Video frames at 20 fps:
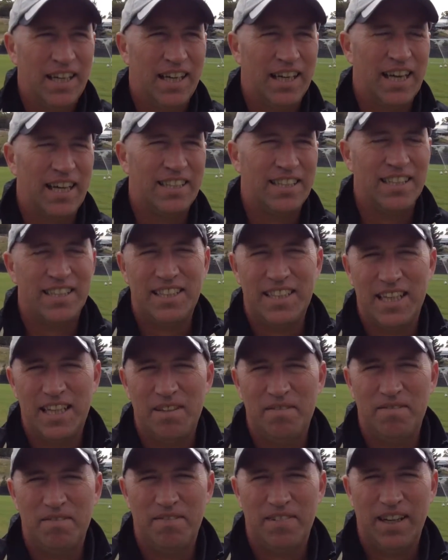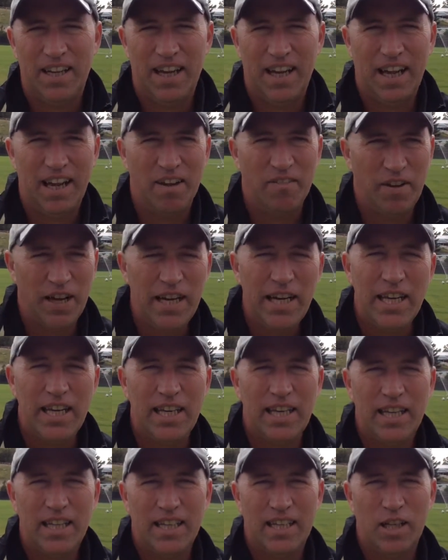against a team of any
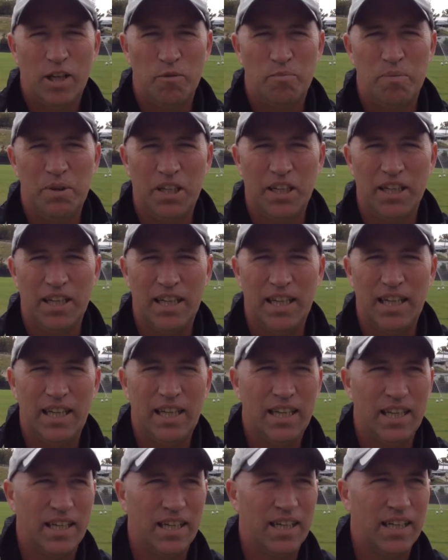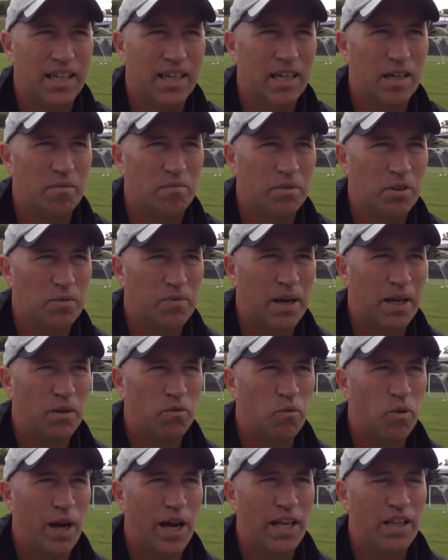ability, no matter
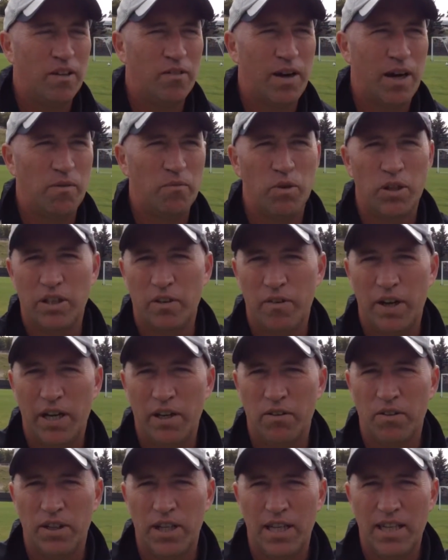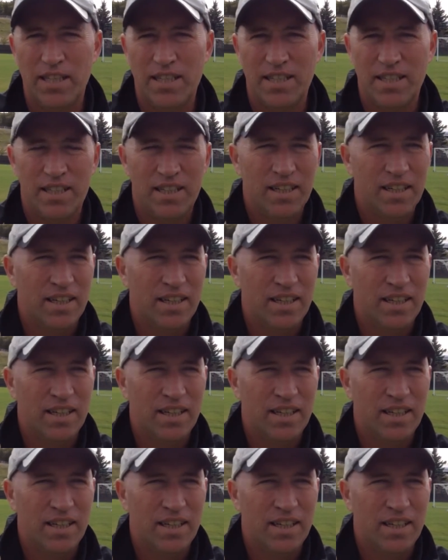where they're at and what the record is.